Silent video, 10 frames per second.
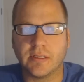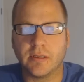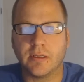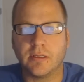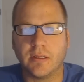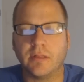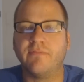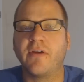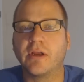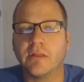a
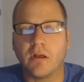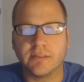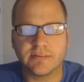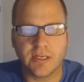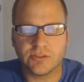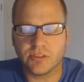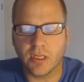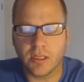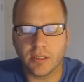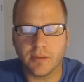very long discussion
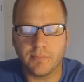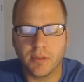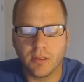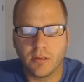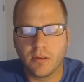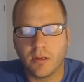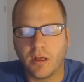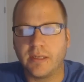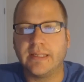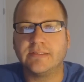on
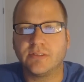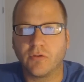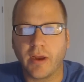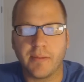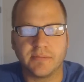Instagram.